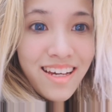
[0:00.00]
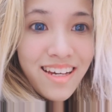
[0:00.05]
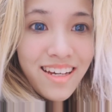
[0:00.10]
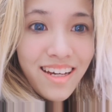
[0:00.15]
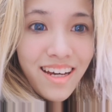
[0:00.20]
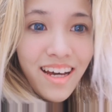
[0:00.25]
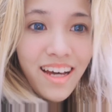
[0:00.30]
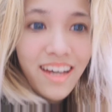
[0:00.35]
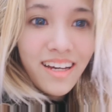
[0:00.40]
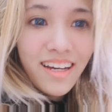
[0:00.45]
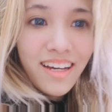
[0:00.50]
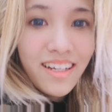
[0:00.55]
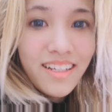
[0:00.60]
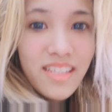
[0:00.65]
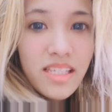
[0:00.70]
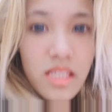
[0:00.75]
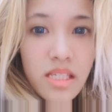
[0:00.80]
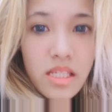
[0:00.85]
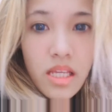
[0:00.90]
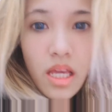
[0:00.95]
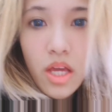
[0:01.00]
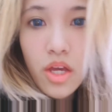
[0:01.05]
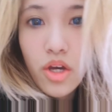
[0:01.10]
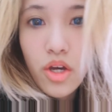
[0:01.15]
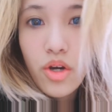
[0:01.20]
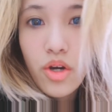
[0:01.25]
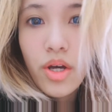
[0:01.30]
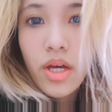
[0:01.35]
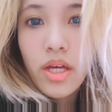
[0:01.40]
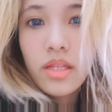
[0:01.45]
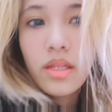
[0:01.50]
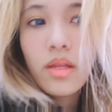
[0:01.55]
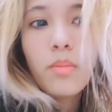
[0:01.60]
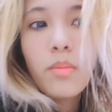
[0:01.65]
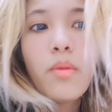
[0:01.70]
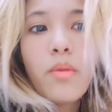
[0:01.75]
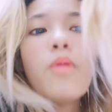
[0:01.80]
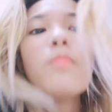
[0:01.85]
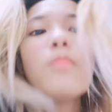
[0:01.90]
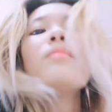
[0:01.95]
See you in a
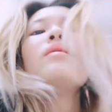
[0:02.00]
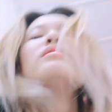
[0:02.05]
moment.